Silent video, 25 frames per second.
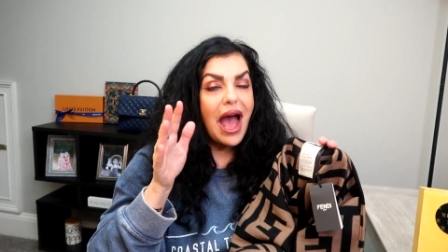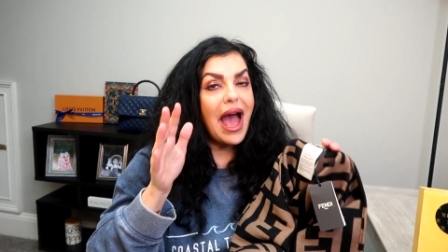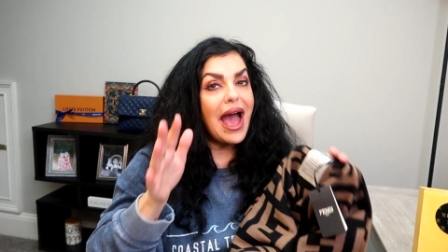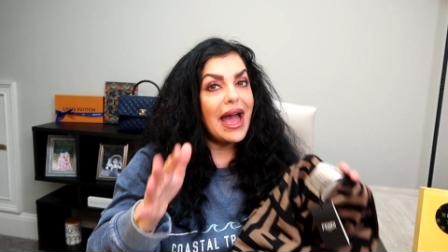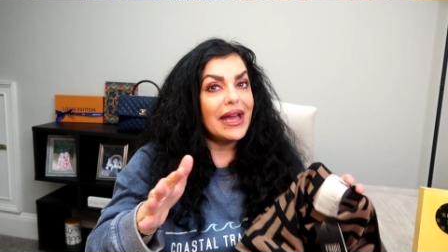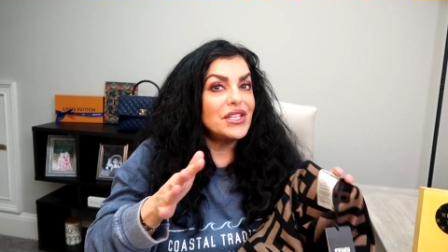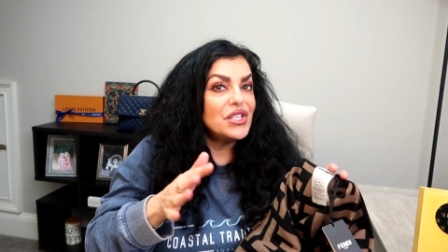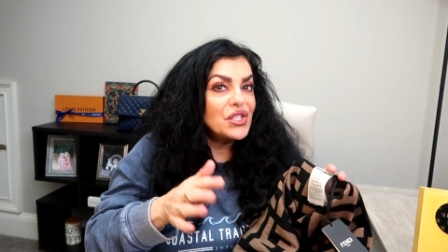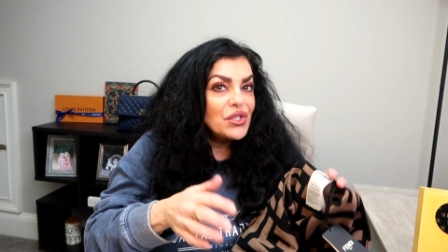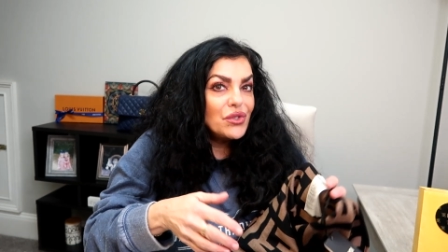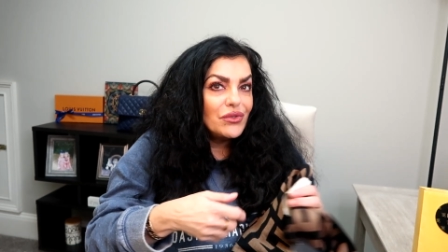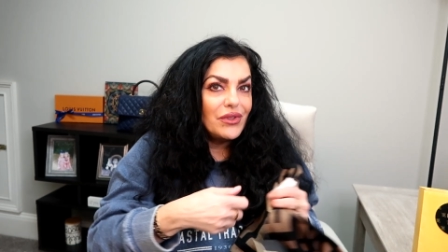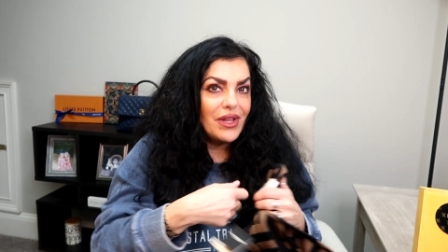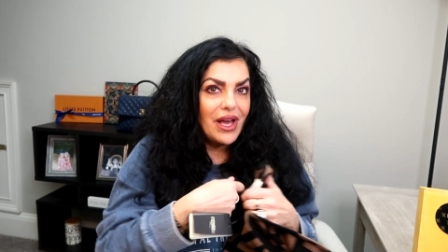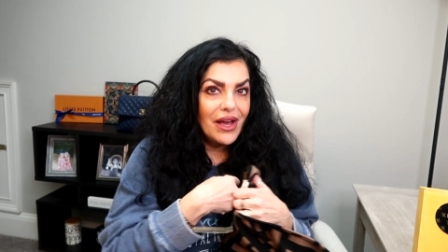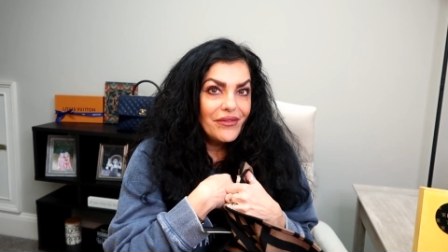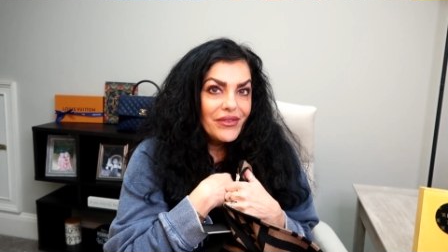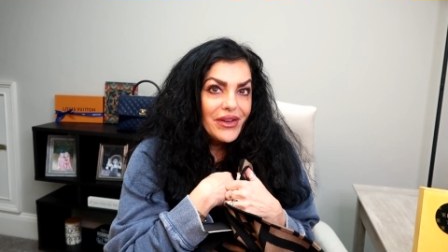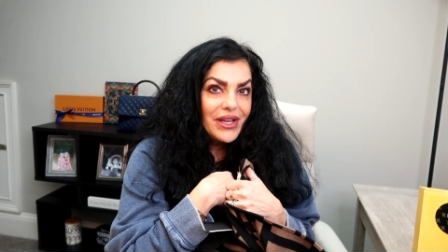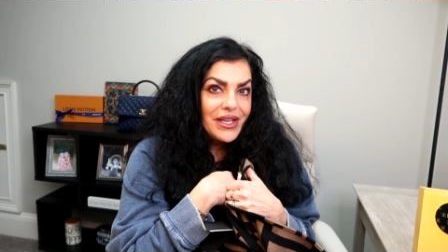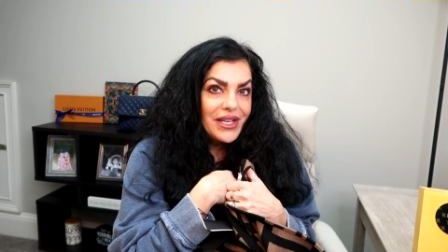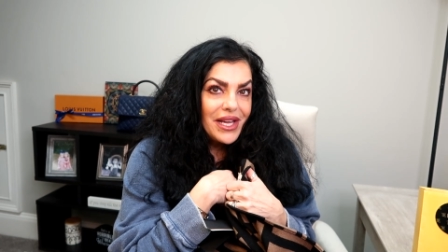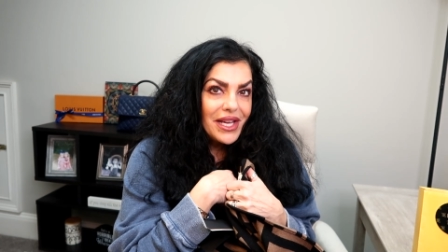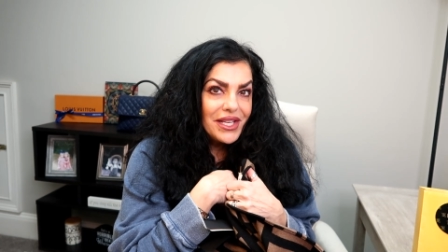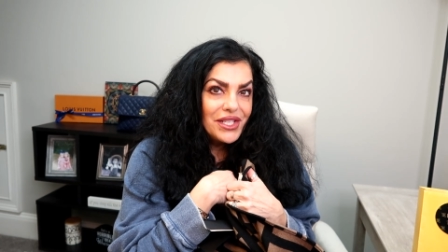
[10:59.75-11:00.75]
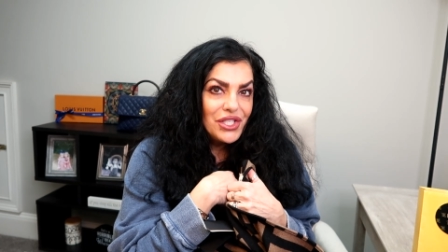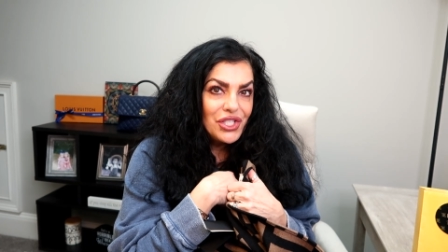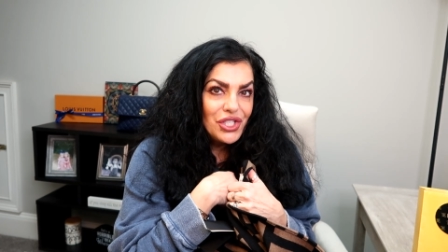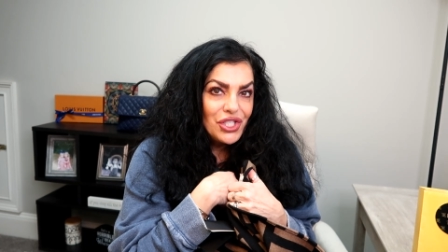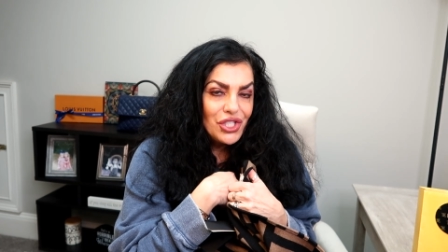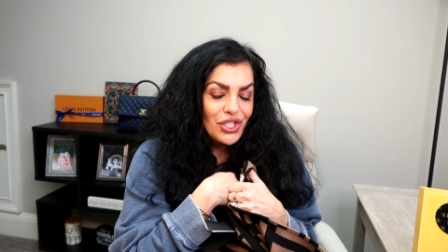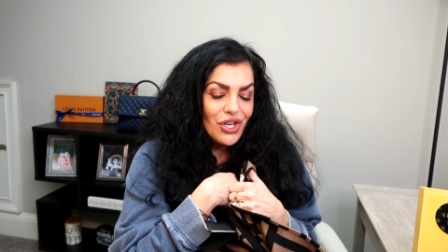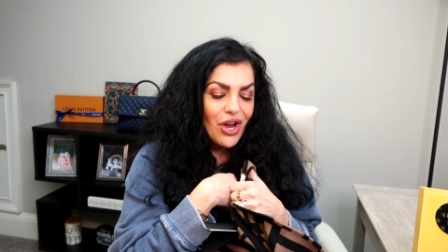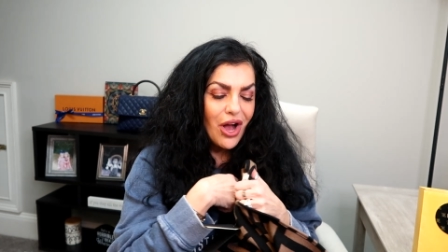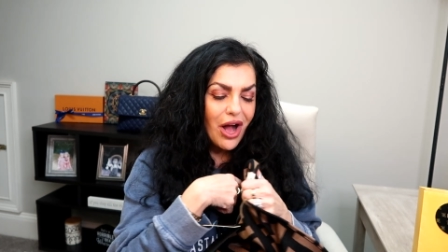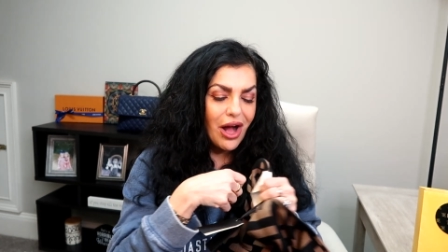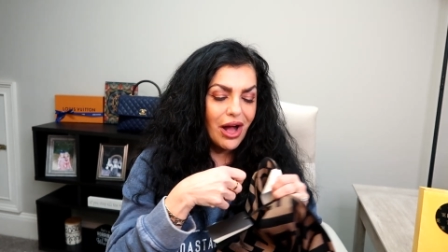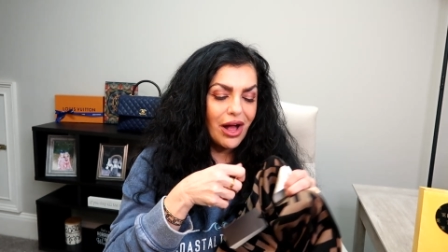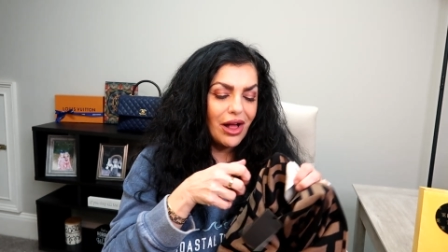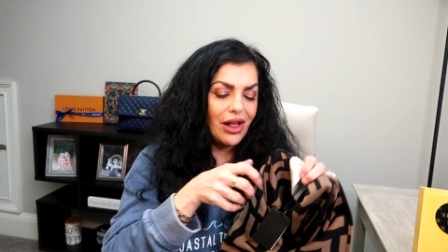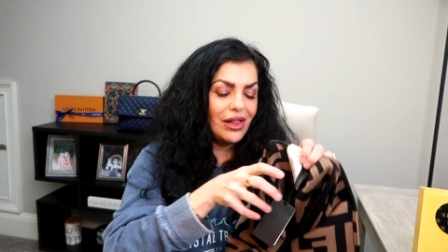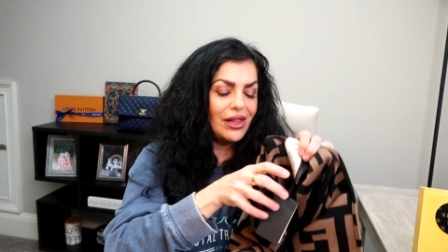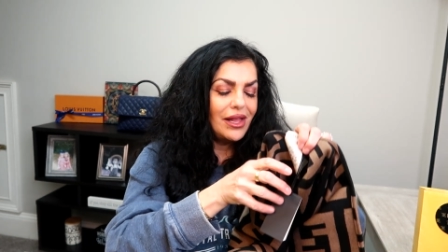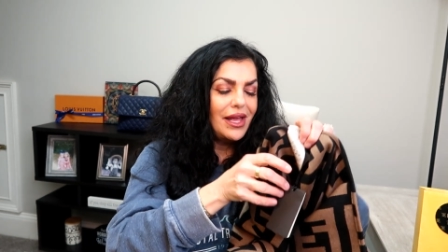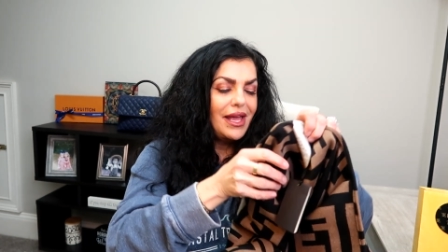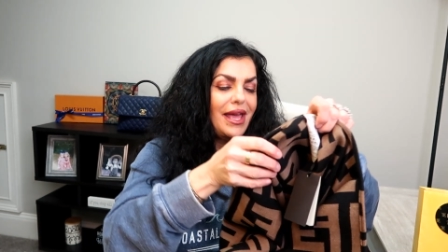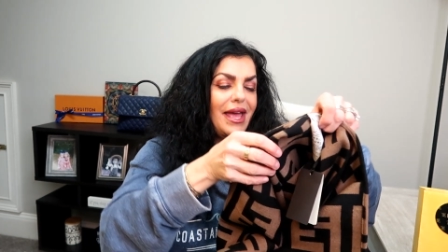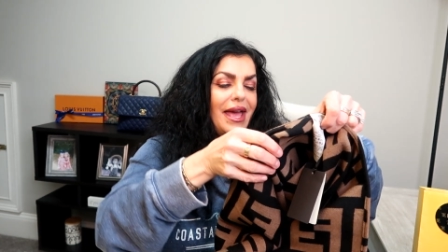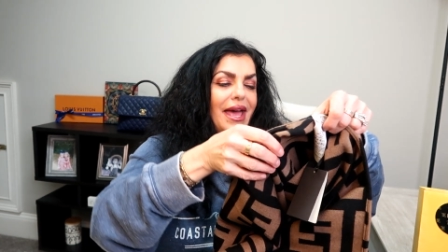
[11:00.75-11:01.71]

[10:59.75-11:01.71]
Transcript: I do love a nice shawl,